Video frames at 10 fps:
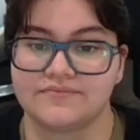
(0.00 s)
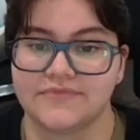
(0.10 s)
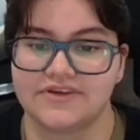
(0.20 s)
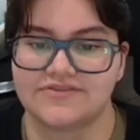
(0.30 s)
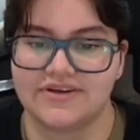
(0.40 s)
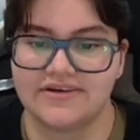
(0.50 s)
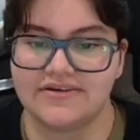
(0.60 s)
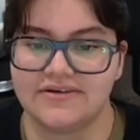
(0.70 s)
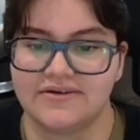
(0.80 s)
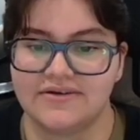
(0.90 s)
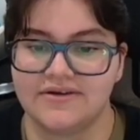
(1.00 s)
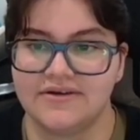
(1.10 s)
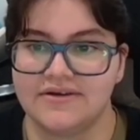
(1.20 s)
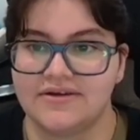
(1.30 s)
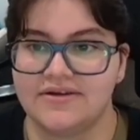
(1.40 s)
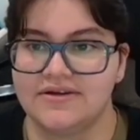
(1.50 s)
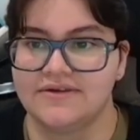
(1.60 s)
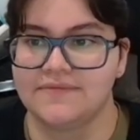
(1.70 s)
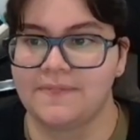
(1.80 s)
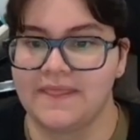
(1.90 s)
that's right here.
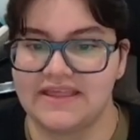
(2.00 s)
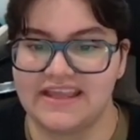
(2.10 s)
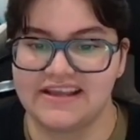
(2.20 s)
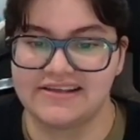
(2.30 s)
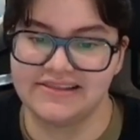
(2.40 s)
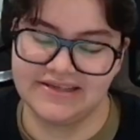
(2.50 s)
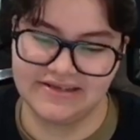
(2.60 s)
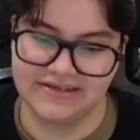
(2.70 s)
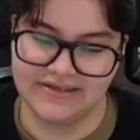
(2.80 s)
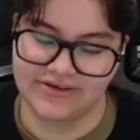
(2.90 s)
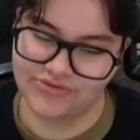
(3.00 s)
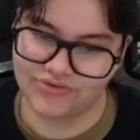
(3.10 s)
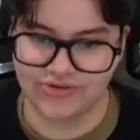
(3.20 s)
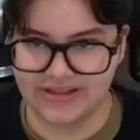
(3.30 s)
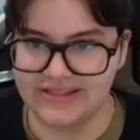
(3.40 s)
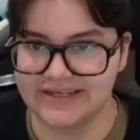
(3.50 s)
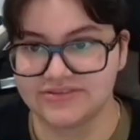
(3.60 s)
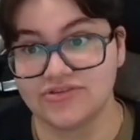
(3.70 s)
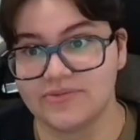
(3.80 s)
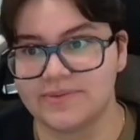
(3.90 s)
I control click
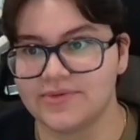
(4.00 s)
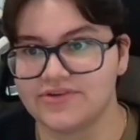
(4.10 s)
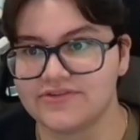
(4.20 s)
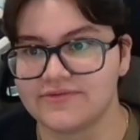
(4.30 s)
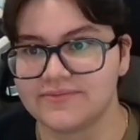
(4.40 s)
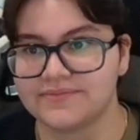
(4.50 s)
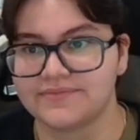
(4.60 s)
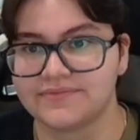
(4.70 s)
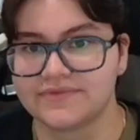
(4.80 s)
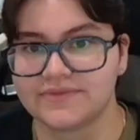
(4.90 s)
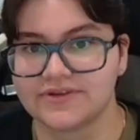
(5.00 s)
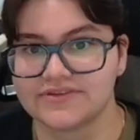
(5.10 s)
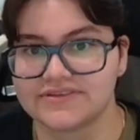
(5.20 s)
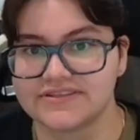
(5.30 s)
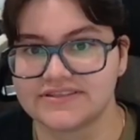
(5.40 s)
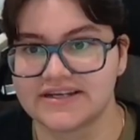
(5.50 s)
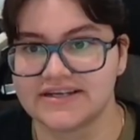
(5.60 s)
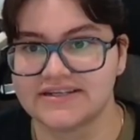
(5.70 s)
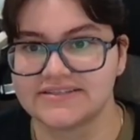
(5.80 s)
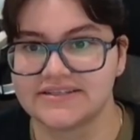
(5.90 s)
to open both of them. Close these
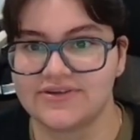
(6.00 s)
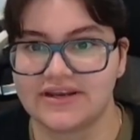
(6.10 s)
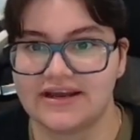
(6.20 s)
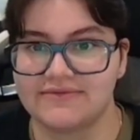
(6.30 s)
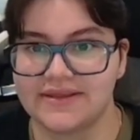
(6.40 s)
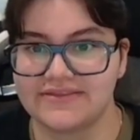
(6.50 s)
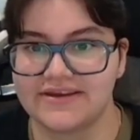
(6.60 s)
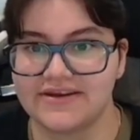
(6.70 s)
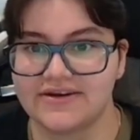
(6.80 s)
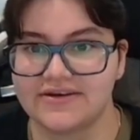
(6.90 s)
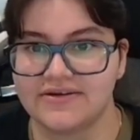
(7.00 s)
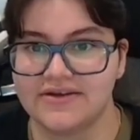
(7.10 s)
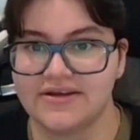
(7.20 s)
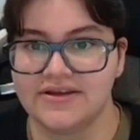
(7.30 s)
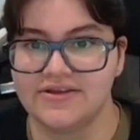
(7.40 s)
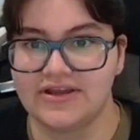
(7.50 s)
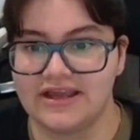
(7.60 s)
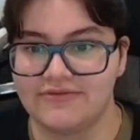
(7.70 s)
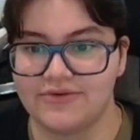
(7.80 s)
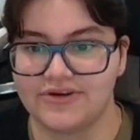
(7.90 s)
guys. You can have them like there. You can
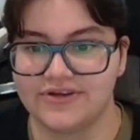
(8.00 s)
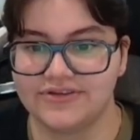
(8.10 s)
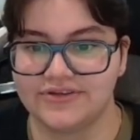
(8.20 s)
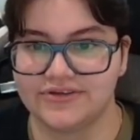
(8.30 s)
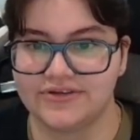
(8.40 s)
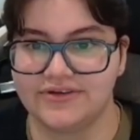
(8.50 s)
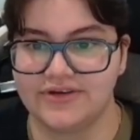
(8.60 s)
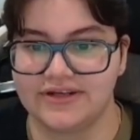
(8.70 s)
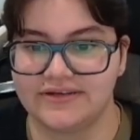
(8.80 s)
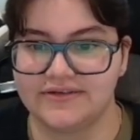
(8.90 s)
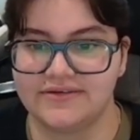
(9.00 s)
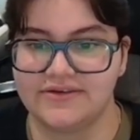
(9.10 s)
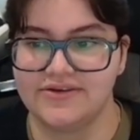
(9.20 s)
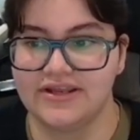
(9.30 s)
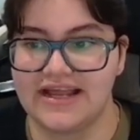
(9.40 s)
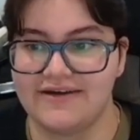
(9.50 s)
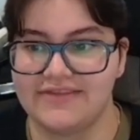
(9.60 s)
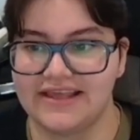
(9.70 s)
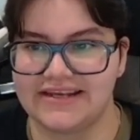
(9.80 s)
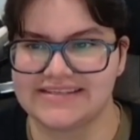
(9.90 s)
have one under, and you can have it
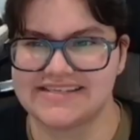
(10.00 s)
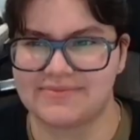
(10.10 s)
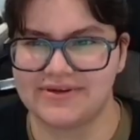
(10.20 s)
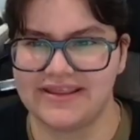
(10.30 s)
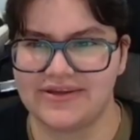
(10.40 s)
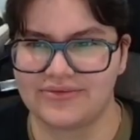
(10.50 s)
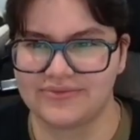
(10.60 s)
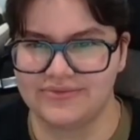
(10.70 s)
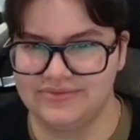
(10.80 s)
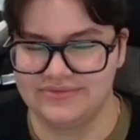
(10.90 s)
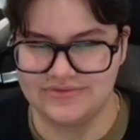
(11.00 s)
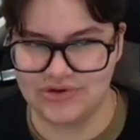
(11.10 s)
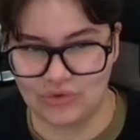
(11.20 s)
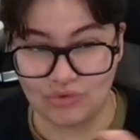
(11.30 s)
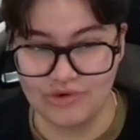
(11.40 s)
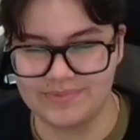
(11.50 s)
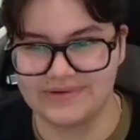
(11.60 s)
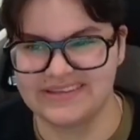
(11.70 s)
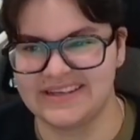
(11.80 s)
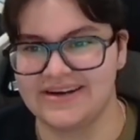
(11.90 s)
like in a separate like group
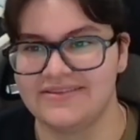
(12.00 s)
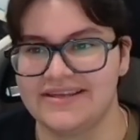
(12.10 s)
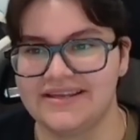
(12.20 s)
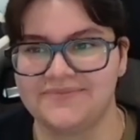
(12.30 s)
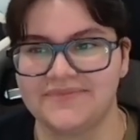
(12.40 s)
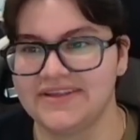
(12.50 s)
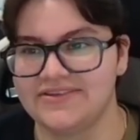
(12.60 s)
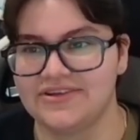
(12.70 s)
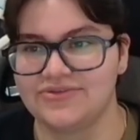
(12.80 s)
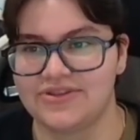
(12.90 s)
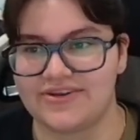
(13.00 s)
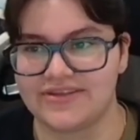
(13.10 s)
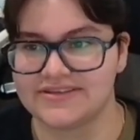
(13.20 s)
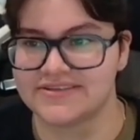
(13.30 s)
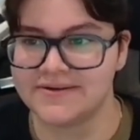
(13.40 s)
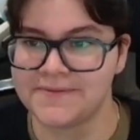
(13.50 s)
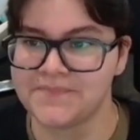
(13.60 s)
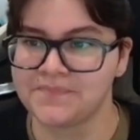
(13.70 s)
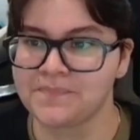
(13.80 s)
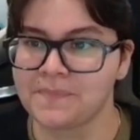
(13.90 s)
entirely. You can do a lot of things.
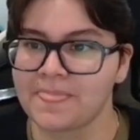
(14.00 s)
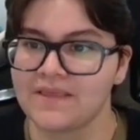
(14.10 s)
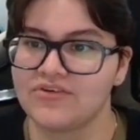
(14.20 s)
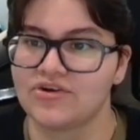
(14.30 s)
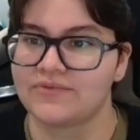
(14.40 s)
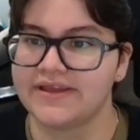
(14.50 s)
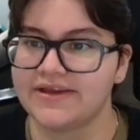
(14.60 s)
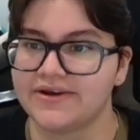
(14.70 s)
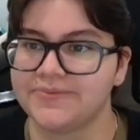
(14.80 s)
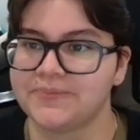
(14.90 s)
If you go over here,